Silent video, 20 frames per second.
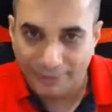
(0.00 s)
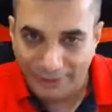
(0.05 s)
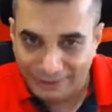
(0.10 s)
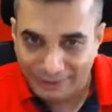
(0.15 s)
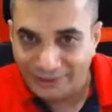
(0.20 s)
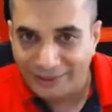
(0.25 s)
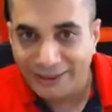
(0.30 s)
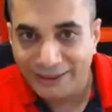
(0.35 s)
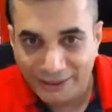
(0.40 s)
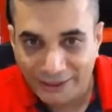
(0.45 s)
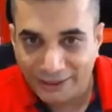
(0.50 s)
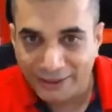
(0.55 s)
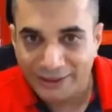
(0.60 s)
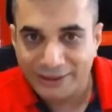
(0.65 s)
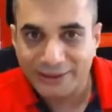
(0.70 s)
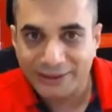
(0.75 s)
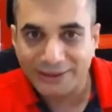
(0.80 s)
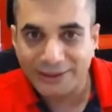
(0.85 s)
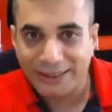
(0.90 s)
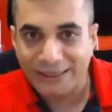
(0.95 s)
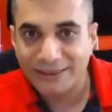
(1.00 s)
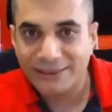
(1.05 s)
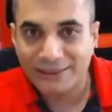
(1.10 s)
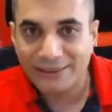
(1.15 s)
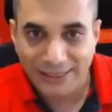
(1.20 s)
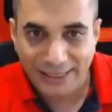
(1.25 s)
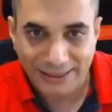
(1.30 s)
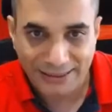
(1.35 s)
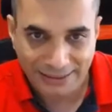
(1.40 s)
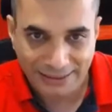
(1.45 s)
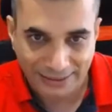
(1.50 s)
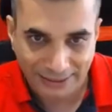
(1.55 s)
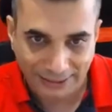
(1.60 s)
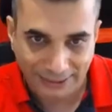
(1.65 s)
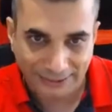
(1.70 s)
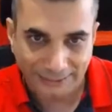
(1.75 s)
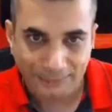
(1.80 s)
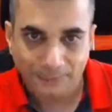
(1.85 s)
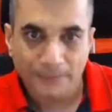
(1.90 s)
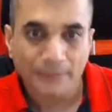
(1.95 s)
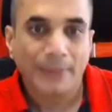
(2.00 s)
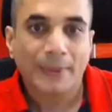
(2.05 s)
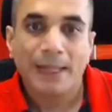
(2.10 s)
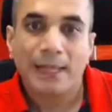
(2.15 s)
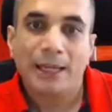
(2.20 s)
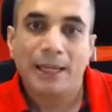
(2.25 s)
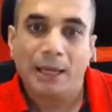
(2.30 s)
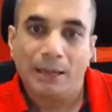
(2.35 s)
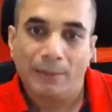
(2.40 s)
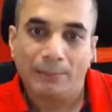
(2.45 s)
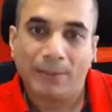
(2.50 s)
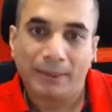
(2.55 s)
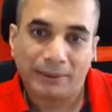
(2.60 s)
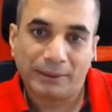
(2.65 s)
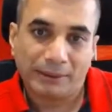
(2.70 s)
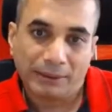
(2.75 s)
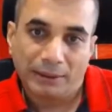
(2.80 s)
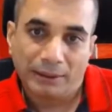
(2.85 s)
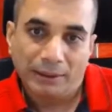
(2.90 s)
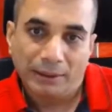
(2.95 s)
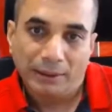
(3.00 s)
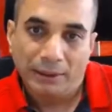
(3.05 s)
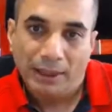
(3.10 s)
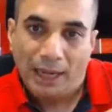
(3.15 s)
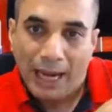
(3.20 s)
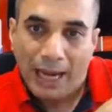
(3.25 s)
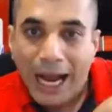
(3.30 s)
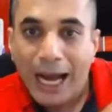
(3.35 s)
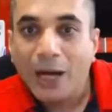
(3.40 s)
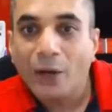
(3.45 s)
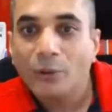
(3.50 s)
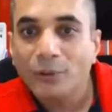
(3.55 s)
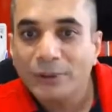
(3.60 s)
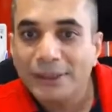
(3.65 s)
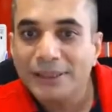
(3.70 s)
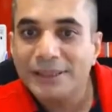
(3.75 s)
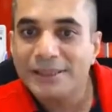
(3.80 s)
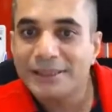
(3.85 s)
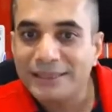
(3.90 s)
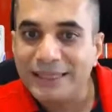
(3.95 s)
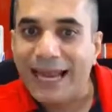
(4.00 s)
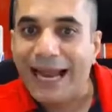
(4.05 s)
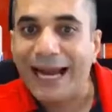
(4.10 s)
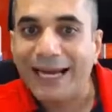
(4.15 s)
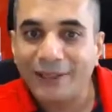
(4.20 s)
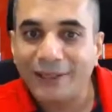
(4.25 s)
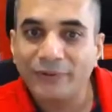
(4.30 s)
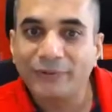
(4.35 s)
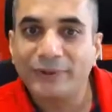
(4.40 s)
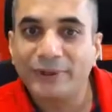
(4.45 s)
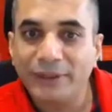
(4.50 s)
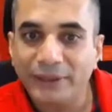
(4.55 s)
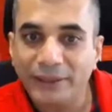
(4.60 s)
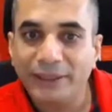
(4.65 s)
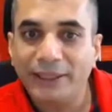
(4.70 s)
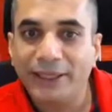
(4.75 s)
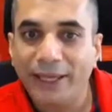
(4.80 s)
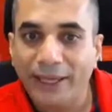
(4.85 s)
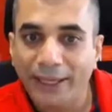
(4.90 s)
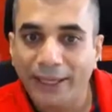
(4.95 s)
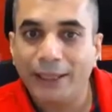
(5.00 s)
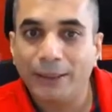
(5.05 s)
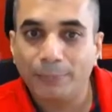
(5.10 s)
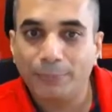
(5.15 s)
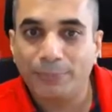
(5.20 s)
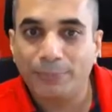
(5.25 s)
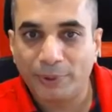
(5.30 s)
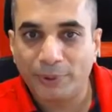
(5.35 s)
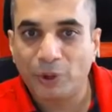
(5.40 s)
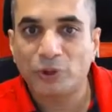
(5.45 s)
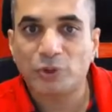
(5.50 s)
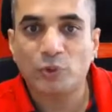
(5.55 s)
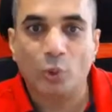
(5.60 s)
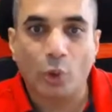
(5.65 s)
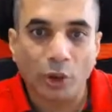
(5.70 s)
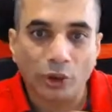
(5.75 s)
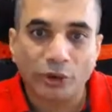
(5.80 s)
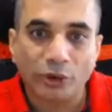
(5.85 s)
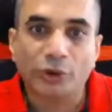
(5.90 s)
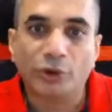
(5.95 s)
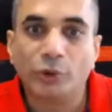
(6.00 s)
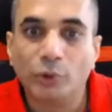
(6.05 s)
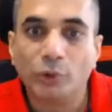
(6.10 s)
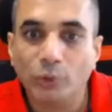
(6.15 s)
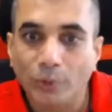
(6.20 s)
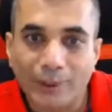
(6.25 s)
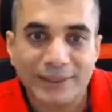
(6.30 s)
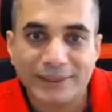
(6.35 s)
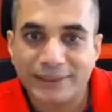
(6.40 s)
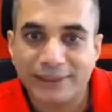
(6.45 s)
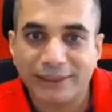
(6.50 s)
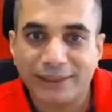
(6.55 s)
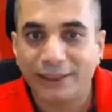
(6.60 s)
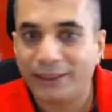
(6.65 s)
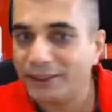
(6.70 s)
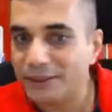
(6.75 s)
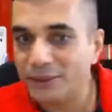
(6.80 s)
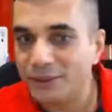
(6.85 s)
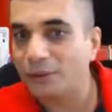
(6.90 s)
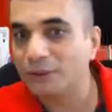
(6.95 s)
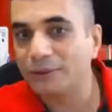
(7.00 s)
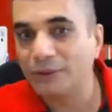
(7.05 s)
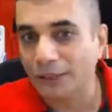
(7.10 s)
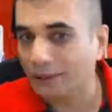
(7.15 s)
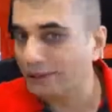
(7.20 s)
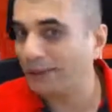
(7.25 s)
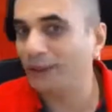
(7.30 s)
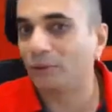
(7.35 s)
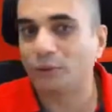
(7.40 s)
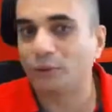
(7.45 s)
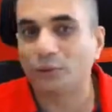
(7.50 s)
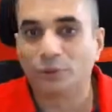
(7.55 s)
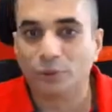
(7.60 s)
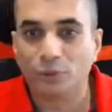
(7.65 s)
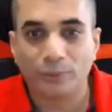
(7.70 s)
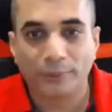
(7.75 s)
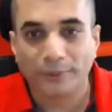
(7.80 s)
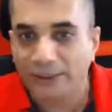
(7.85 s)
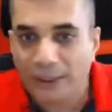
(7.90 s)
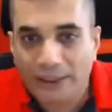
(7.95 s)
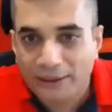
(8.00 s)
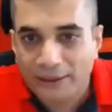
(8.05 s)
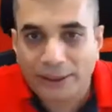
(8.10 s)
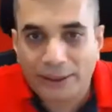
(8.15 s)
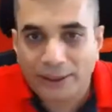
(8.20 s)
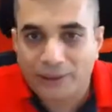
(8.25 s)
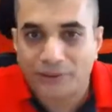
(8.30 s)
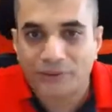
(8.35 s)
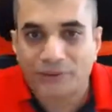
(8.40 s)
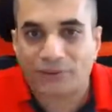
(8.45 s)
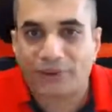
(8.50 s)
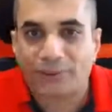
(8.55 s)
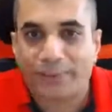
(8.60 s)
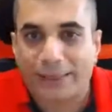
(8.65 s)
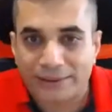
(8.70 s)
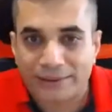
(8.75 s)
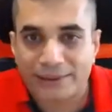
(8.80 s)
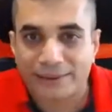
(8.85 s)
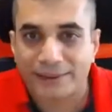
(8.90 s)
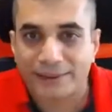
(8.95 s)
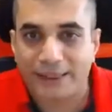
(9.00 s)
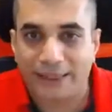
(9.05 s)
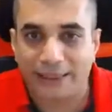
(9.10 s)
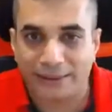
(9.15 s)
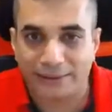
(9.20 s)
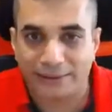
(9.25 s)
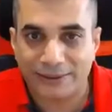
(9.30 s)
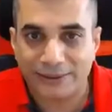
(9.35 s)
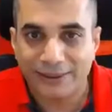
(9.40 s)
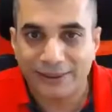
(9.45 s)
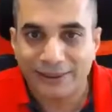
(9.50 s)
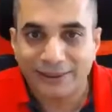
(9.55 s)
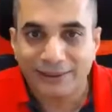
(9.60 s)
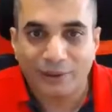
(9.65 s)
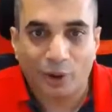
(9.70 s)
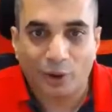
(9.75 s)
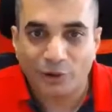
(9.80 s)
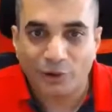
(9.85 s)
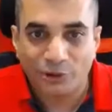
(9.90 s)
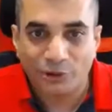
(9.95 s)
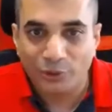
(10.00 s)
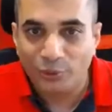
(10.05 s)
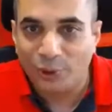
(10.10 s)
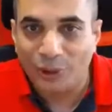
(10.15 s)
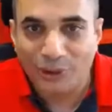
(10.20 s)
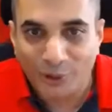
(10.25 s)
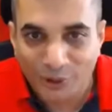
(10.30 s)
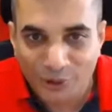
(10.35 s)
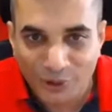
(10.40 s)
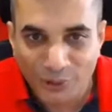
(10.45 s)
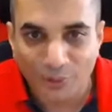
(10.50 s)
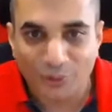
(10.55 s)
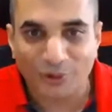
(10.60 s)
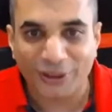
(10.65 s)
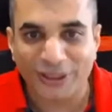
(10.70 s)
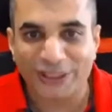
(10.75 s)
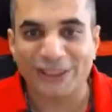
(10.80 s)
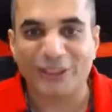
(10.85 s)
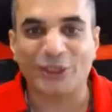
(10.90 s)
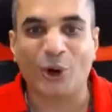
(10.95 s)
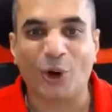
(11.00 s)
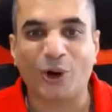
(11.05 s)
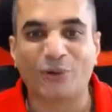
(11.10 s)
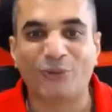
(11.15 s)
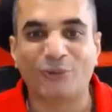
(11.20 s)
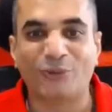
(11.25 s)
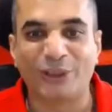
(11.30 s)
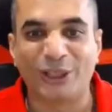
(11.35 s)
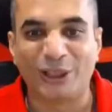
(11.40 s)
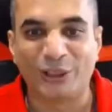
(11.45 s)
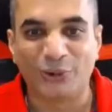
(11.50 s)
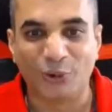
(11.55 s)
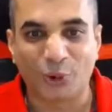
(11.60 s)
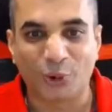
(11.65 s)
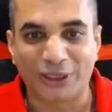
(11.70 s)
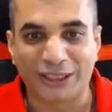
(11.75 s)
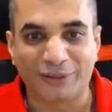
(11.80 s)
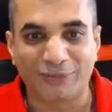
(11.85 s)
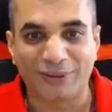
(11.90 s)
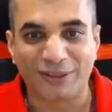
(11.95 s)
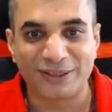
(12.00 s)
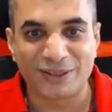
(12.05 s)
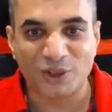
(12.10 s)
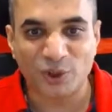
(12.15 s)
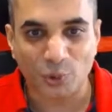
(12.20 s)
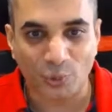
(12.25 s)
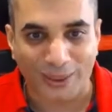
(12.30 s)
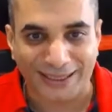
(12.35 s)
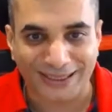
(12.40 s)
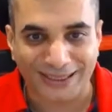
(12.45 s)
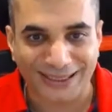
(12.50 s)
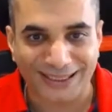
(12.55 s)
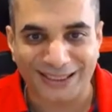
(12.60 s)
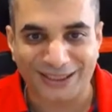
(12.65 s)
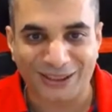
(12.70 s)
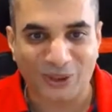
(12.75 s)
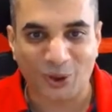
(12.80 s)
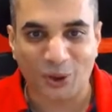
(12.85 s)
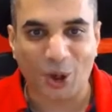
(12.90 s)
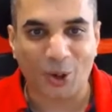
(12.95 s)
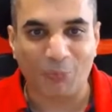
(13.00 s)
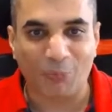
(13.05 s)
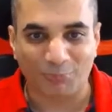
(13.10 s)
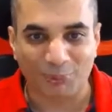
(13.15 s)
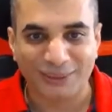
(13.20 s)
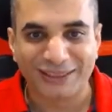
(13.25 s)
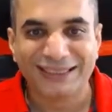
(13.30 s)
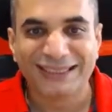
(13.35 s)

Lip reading: athletics and exercising. But how does that really help? Because what you are saying has got nothing to do with any extreme exercise. On you in your world, you don't even sweat a drop.